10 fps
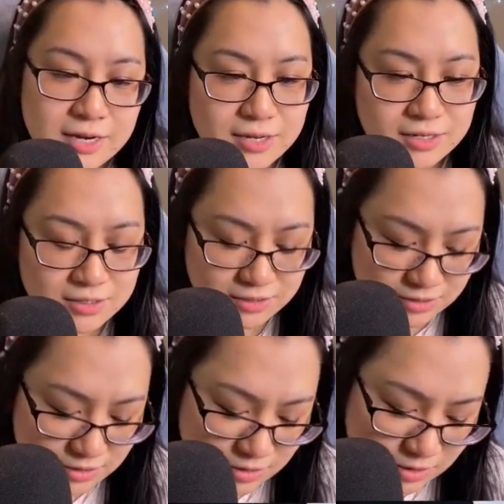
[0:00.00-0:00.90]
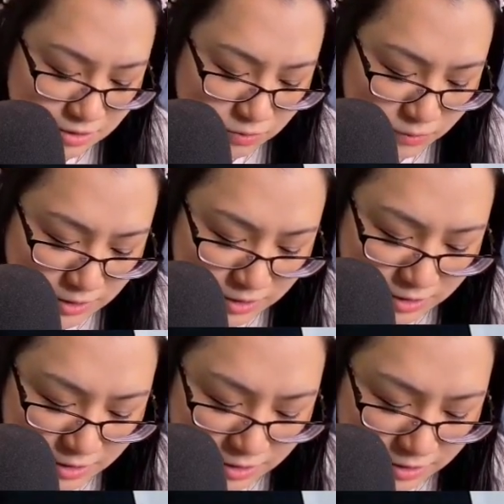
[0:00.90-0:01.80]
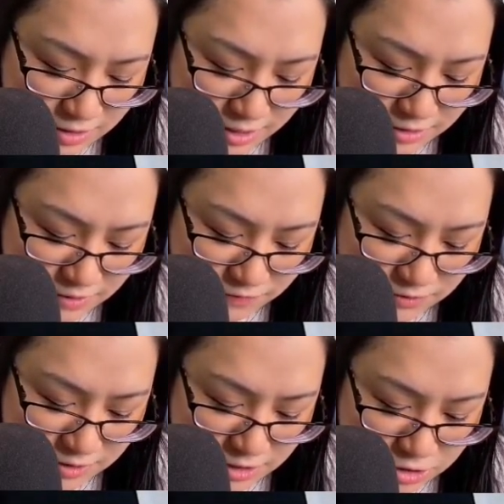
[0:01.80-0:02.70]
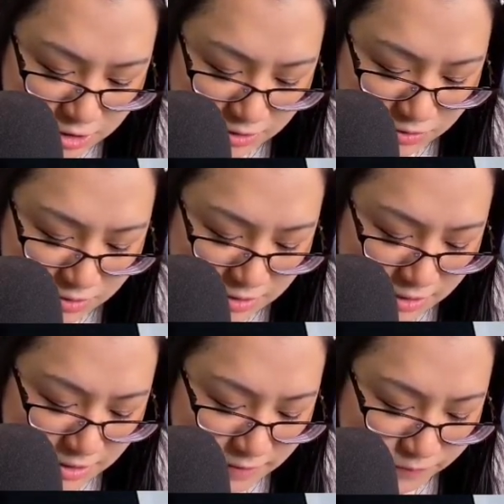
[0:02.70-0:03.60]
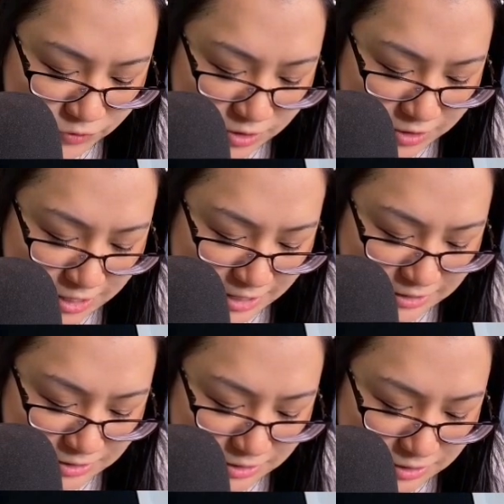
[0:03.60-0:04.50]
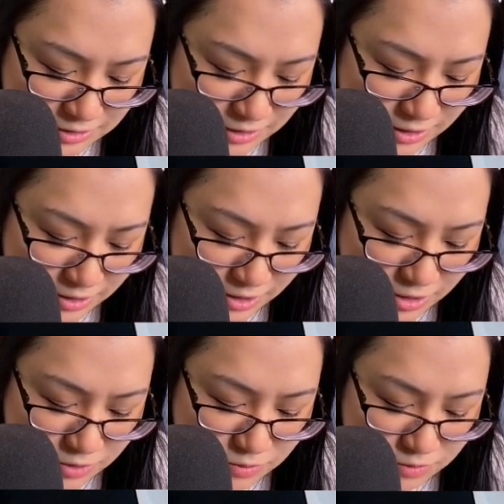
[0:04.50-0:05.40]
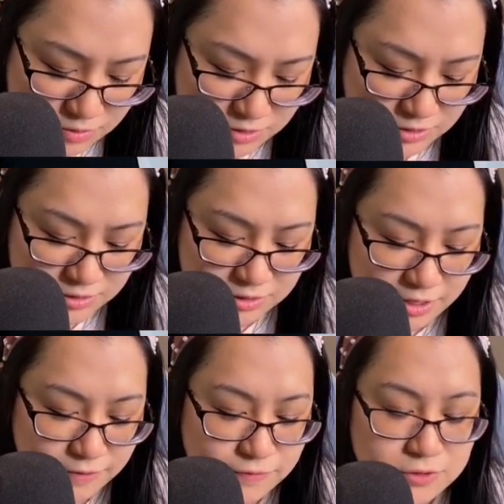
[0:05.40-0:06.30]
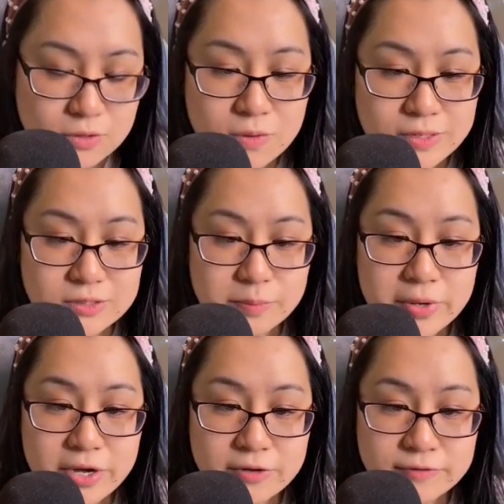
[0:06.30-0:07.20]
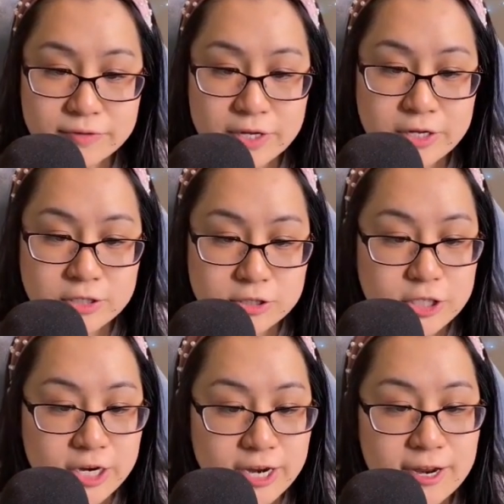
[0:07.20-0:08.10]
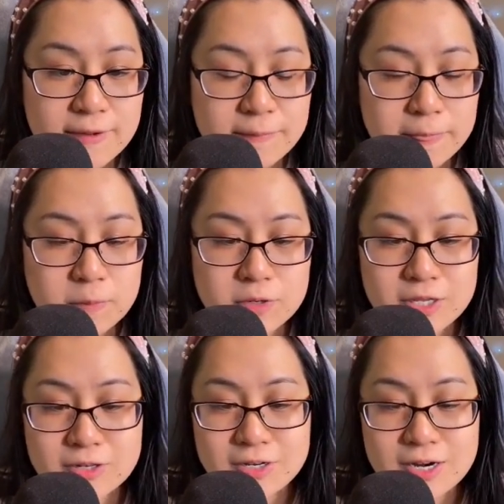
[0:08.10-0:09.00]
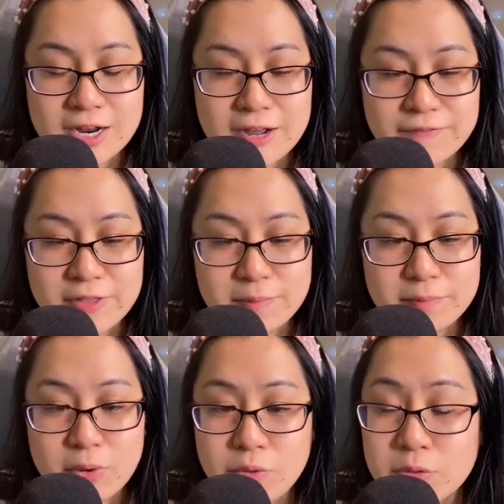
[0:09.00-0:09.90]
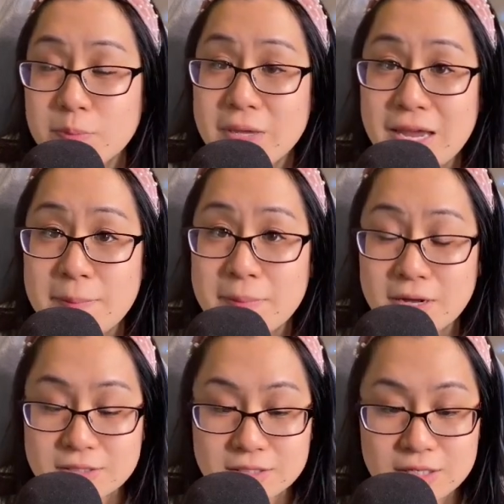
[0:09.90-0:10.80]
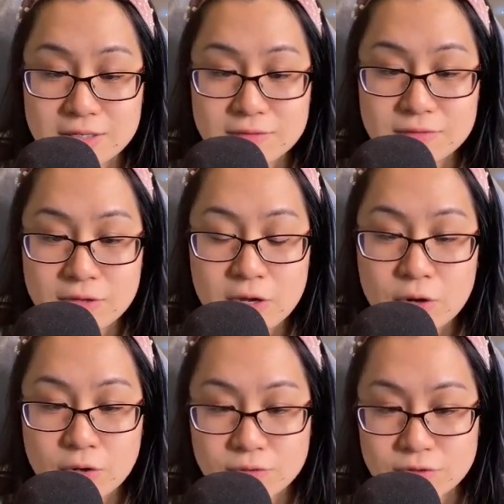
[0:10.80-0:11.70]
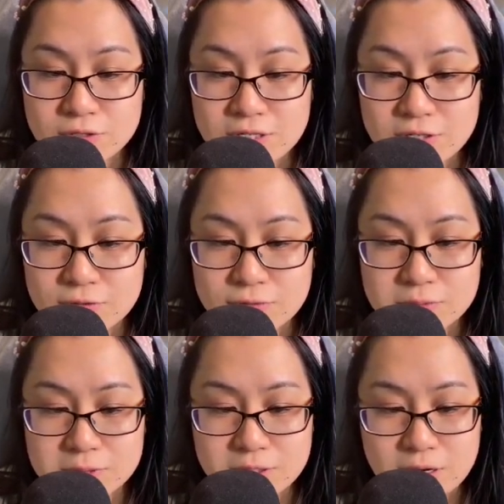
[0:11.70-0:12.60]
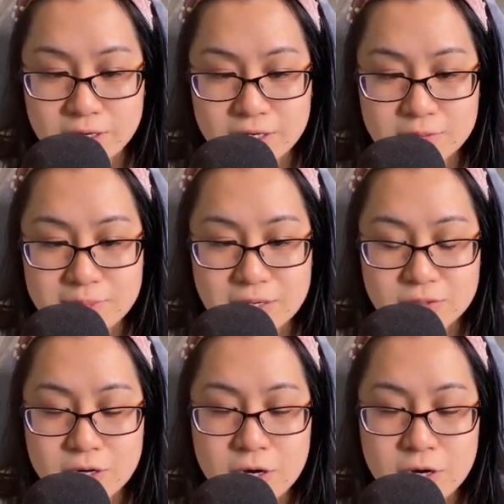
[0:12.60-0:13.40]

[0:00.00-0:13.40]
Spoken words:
and we can kind of sketch out the last scenario. Since f is always above g, we're either going to have them both be positive over the interval we're talking about,